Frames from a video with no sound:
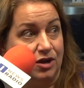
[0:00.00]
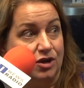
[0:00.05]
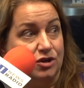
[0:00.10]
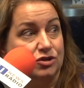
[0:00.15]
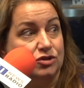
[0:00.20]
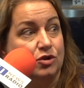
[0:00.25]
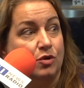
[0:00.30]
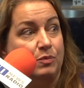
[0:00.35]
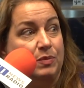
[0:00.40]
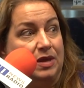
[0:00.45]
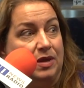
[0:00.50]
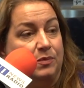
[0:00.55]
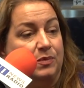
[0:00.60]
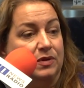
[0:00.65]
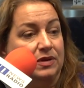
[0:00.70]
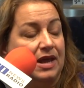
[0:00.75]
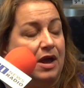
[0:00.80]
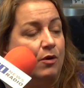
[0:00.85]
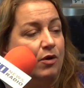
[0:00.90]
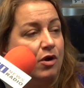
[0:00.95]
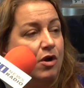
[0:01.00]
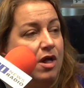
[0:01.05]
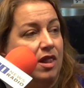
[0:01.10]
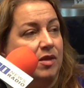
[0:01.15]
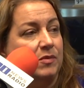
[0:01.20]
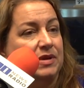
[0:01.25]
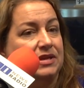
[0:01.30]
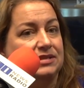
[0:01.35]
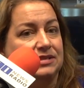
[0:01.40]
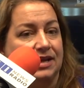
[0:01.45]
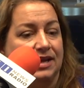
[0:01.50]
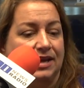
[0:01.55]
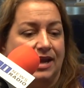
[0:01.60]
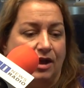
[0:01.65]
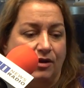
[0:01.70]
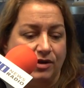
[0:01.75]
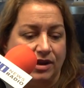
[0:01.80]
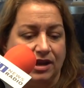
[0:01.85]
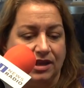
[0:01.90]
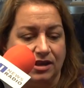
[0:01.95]
So people now are calling me saying,
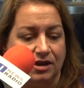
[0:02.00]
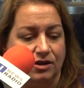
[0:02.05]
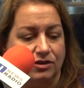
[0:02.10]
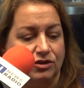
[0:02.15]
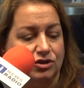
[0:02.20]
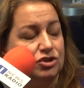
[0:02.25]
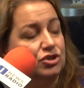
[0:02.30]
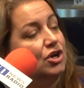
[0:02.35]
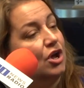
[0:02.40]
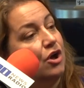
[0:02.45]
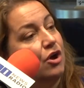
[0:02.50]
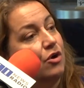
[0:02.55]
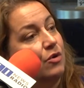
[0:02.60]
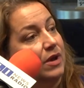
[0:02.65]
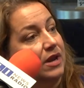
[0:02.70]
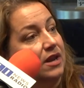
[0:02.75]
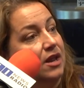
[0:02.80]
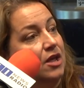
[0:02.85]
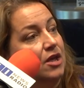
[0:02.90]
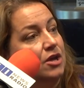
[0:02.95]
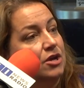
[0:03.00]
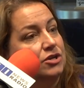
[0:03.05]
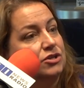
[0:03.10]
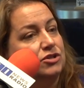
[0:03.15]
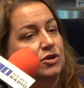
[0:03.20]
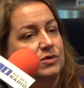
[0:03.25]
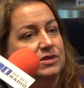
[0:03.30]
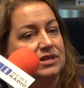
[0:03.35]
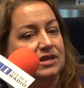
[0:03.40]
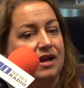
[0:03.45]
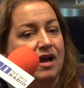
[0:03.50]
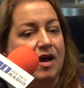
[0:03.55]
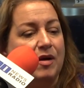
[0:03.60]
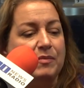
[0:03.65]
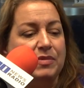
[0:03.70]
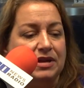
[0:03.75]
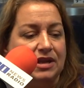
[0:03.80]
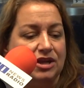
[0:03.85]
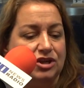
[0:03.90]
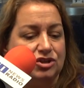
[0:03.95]
how can I get on the show? And so it's a
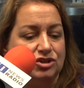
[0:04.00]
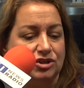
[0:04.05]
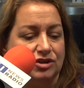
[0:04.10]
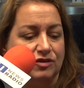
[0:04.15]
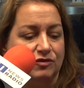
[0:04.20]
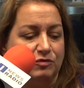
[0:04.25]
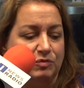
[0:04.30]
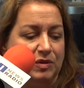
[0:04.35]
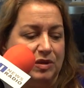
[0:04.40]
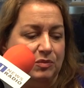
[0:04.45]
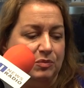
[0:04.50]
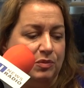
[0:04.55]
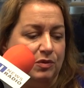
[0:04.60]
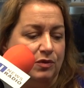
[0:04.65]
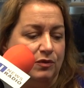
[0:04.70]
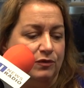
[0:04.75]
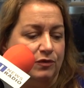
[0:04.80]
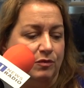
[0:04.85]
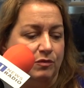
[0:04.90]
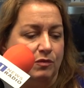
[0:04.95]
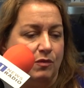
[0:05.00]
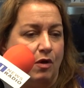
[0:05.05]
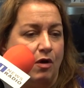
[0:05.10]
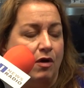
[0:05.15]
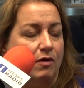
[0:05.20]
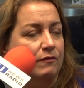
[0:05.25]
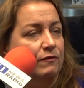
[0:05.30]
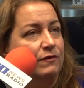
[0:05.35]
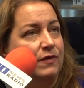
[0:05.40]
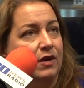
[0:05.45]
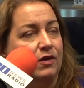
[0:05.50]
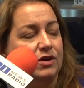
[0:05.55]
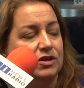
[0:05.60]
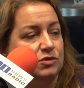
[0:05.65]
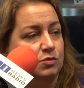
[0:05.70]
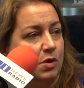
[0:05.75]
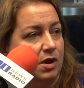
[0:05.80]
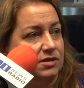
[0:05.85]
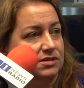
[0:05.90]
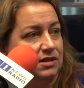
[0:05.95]
combination of people from
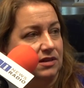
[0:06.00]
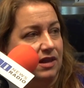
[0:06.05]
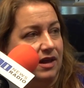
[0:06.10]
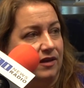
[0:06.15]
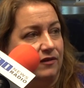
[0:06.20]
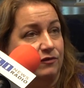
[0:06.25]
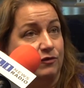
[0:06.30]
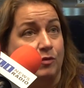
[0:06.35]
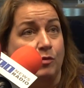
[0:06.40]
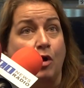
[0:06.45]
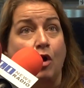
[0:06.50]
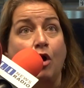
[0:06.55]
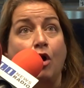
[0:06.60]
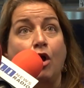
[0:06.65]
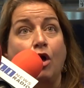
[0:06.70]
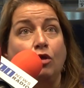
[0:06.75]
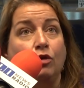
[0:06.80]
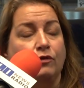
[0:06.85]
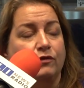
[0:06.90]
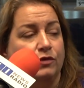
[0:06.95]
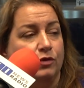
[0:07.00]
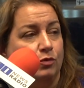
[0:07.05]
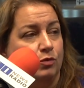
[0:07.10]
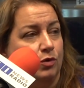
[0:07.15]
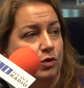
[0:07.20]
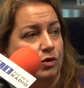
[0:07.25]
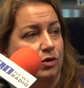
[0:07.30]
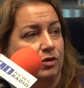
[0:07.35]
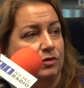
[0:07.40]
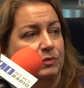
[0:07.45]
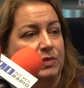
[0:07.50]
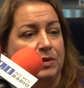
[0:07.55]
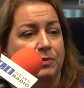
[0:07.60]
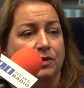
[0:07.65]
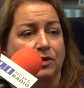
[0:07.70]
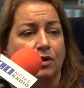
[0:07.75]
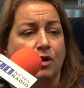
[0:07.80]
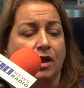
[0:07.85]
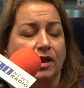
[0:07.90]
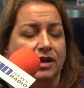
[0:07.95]
various walks of life from all over the world.
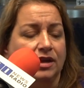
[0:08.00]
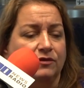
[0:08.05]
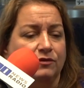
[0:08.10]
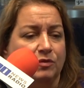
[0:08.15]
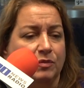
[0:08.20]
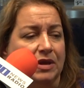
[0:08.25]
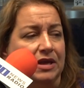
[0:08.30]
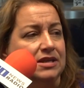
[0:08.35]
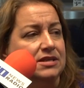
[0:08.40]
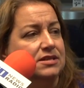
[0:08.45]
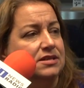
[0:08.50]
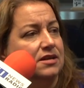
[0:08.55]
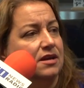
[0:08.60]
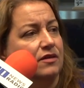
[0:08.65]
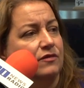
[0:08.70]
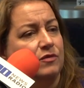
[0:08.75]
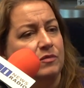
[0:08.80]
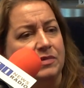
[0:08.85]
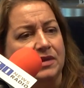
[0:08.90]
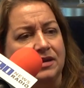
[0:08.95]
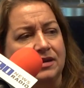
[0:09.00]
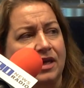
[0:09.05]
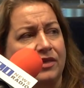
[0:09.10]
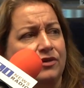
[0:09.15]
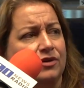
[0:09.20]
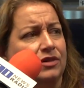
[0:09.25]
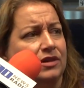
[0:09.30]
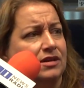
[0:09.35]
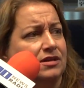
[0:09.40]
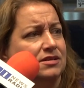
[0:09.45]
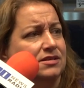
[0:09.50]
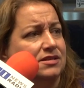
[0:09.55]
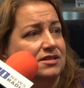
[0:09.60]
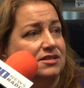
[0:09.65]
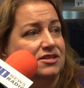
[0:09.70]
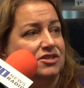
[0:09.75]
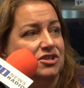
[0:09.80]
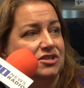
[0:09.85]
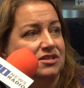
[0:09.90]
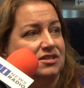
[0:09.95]
People are calling in from India, from the Netherlands.
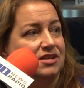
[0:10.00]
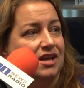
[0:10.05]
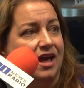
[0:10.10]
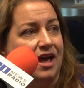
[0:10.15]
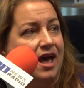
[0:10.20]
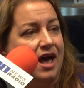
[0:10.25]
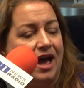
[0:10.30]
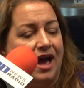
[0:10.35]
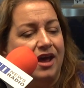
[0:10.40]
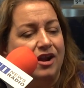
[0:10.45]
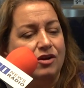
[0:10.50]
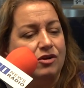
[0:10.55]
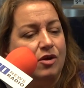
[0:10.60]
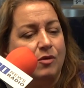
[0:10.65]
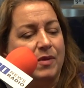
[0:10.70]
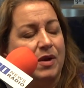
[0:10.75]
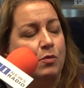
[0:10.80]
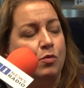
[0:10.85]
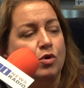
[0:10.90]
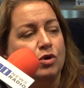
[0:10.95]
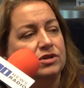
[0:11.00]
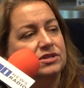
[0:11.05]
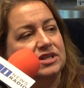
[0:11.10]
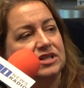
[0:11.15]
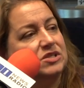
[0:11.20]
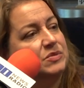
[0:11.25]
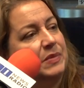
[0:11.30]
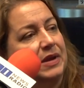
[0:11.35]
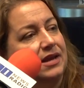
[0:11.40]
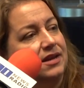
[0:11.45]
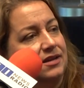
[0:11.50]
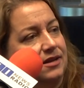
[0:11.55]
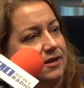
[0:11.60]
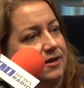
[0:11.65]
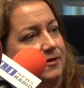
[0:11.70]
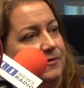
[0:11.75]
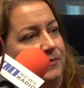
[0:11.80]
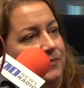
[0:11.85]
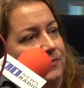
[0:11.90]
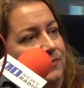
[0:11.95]
It's just, I don't know, my world's
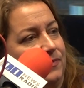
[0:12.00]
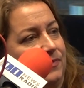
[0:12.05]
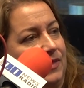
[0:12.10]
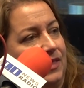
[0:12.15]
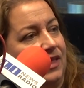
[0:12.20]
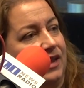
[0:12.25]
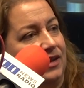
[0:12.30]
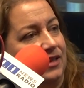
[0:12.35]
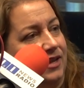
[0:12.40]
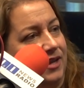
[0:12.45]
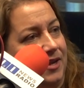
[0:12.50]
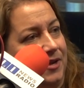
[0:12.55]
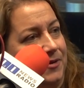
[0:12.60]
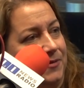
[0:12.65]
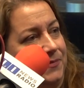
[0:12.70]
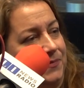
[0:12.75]
expanded lately.